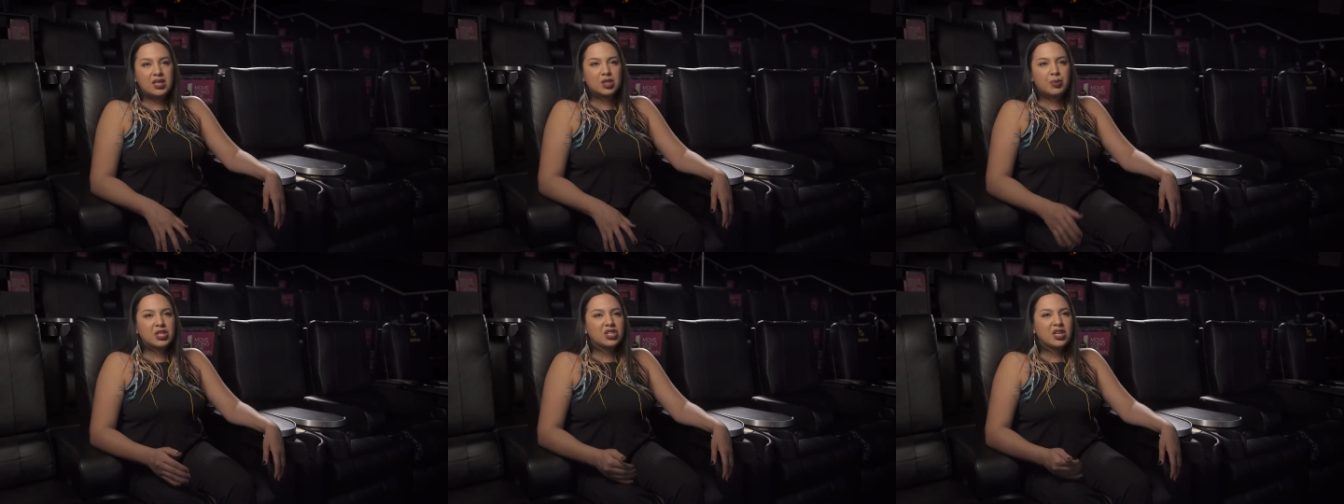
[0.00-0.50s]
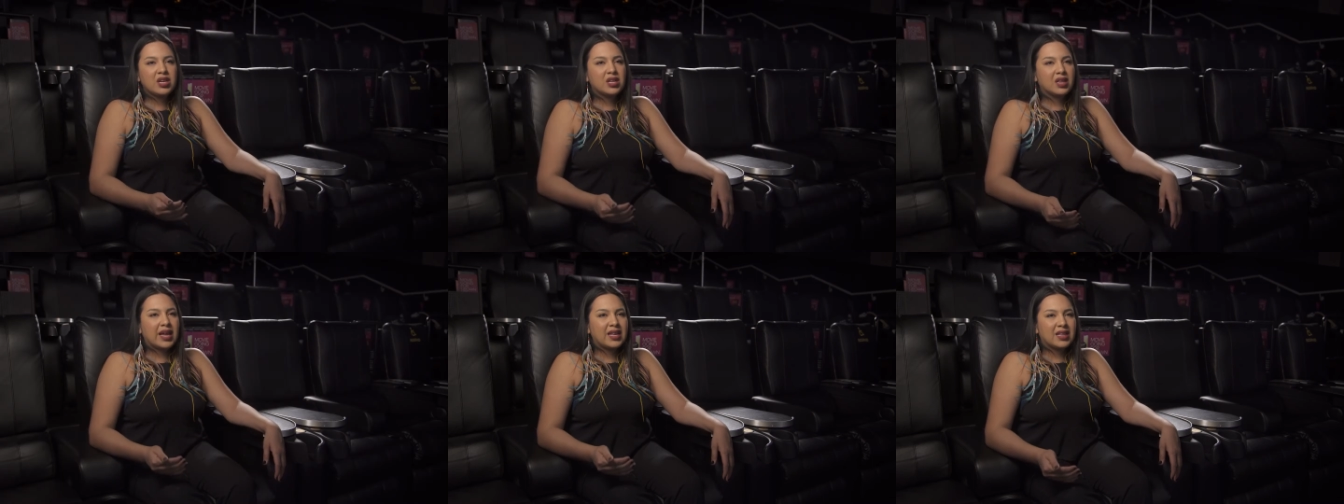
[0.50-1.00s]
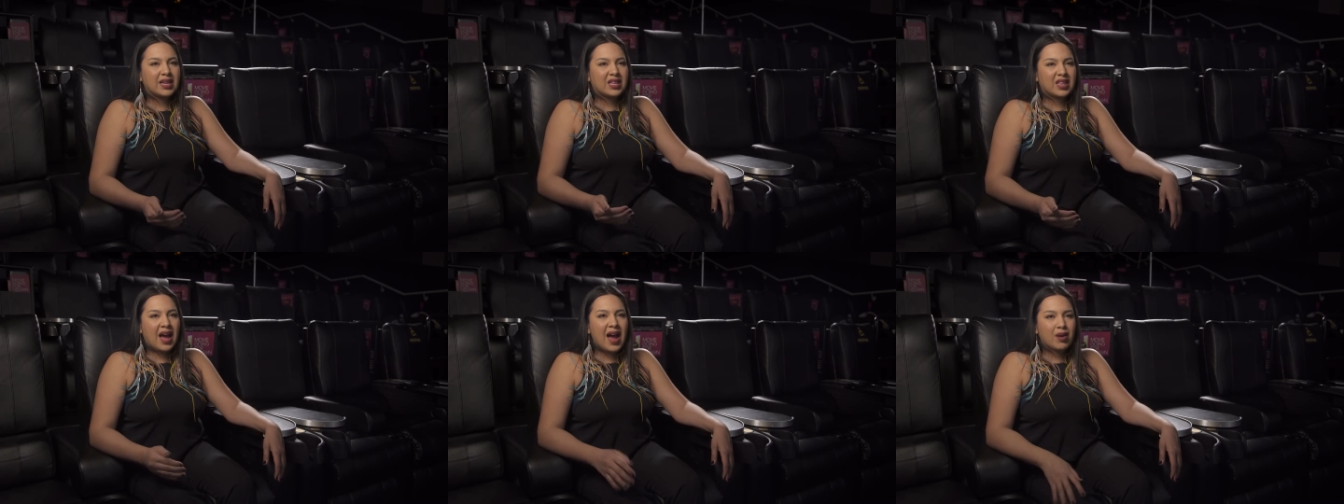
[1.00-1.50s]
especially in a light
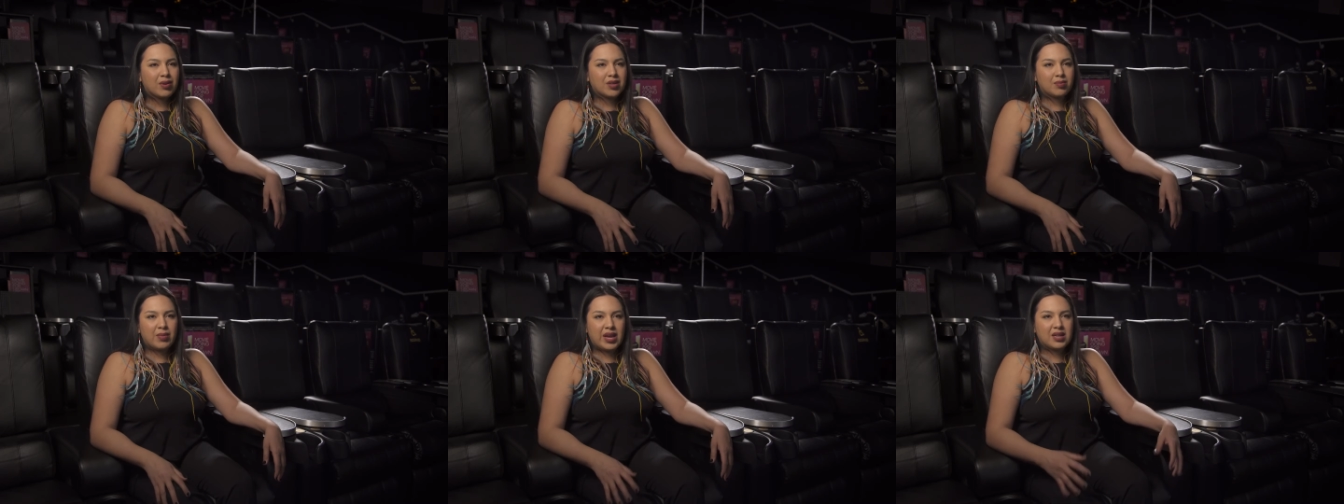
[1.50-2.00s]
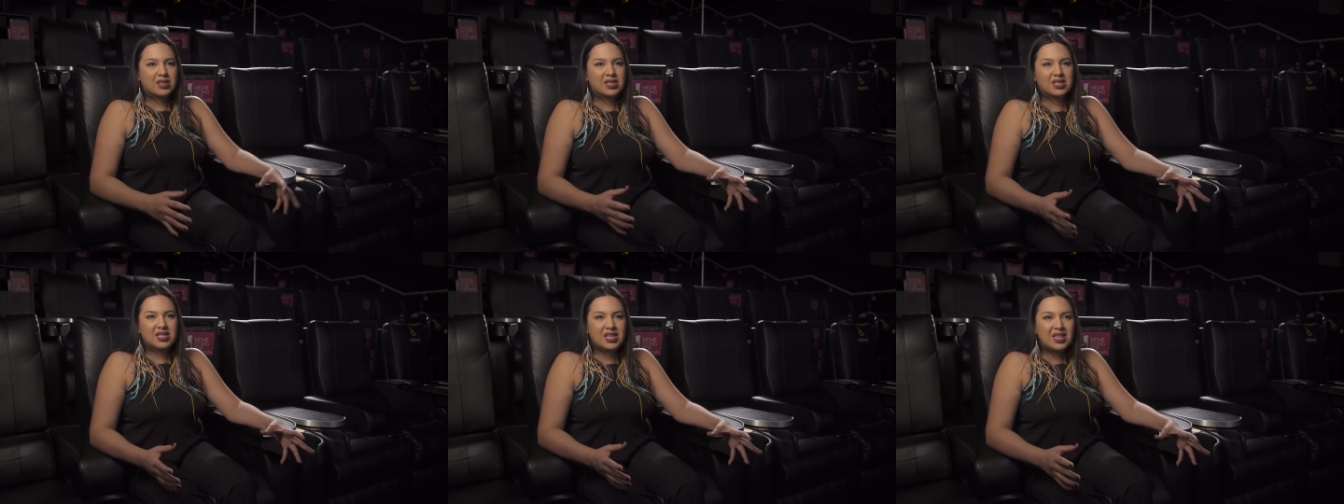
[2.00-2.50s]
like that where Maina's this